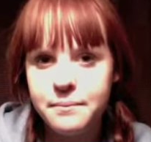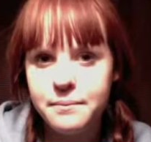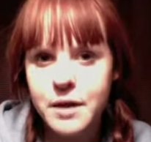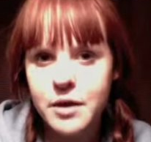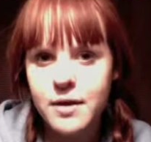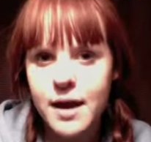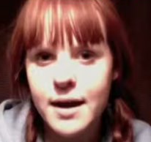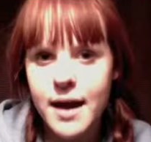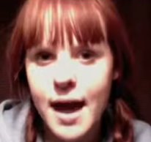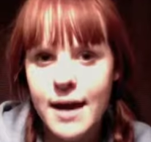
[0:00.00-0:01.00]
the other
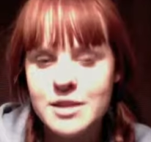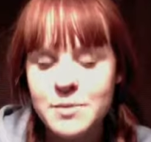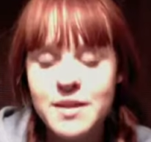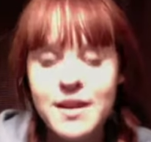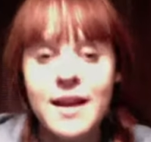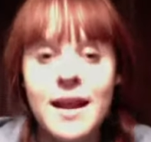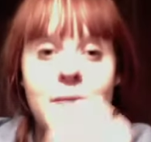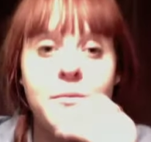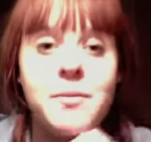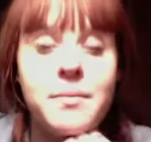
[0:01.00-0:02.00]
night, I spent the night
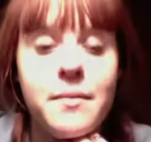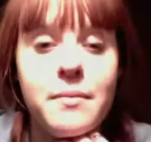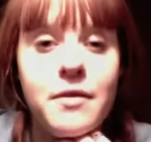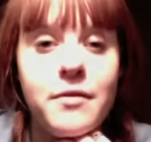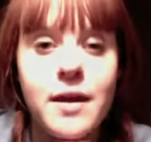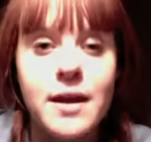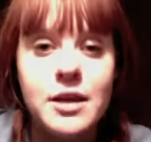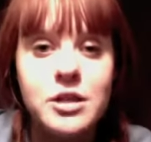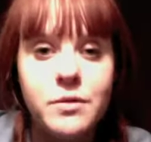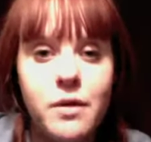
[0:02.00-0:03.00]
at one my, at
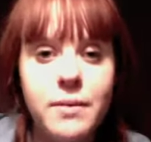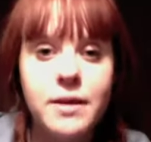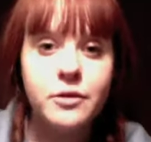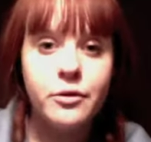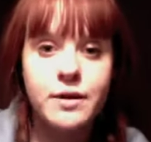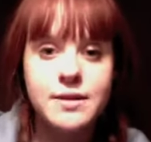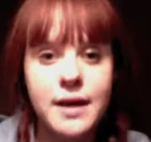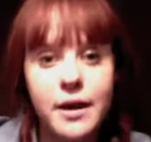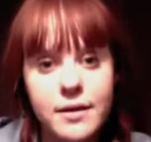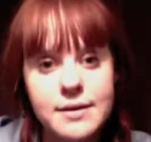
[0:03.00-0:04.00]
AJ, Robbie, and Lawrence and
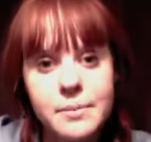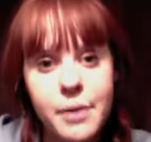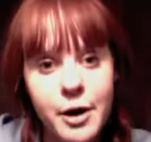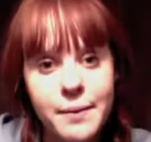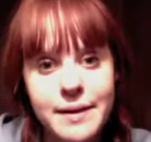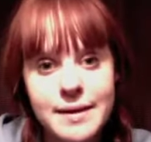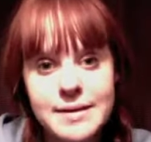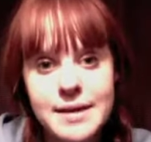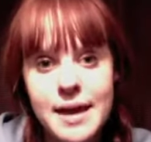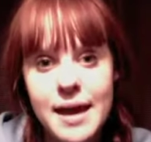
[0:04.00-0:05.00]
Garrett's
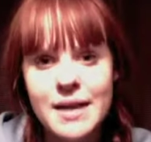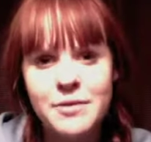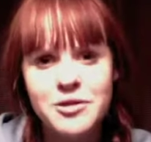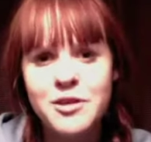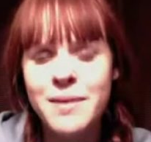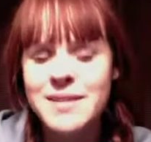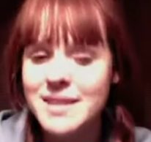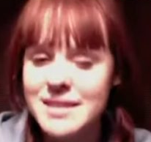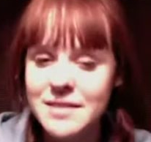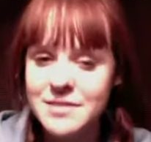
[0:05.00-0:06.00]
apartment, and it was one of the best
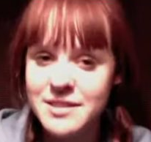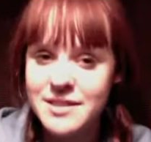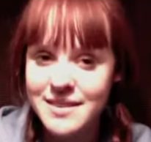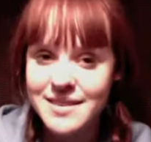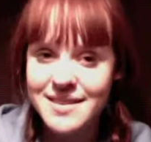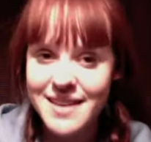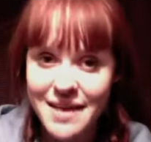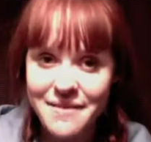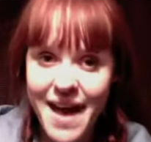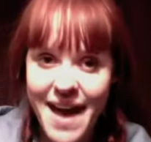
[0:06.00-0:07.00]
nights I've
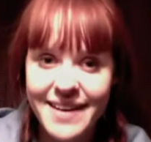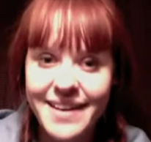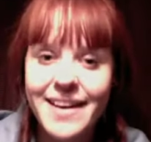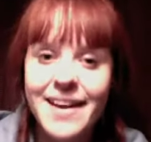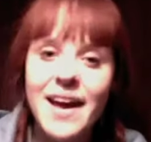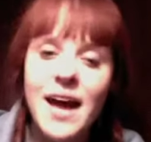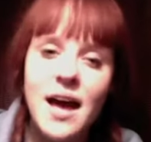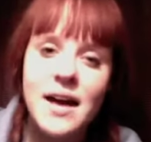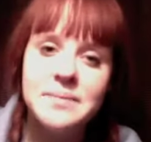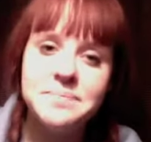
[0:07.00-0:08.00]
I've had,
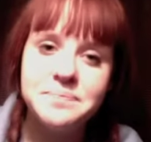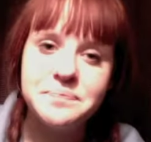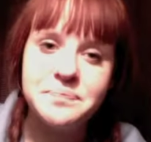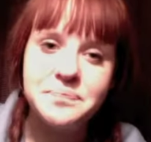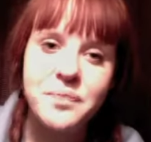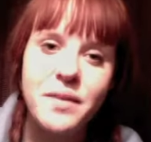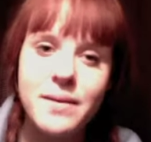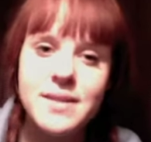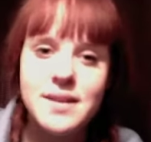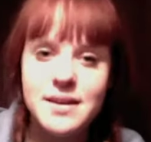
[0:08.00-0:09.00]
um,
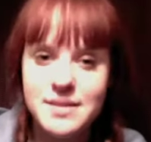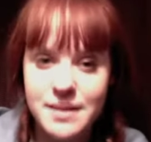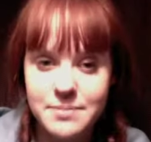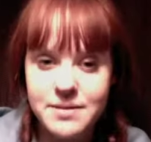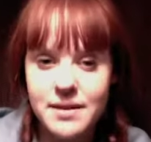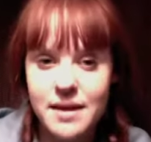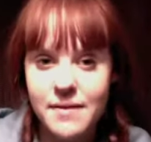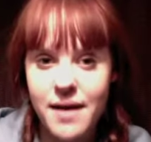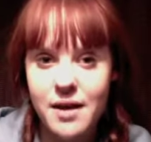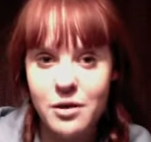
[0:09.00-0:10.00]
best night sleeps that
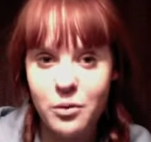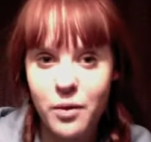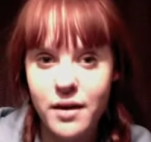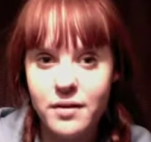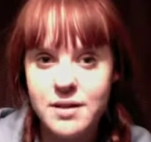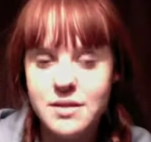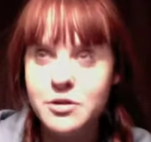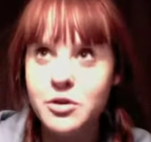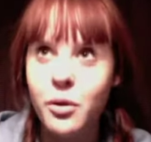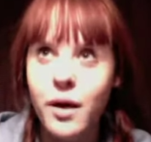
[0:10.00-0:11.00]
I've had in a while because it
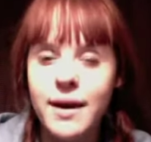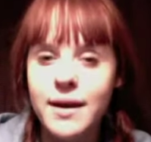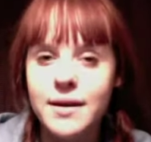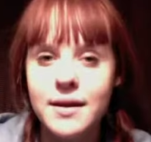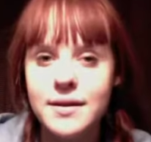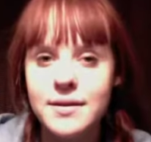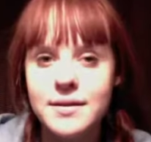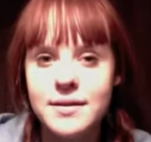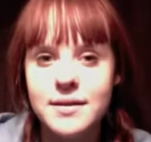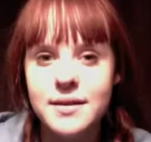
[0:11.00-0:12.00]
was quiet and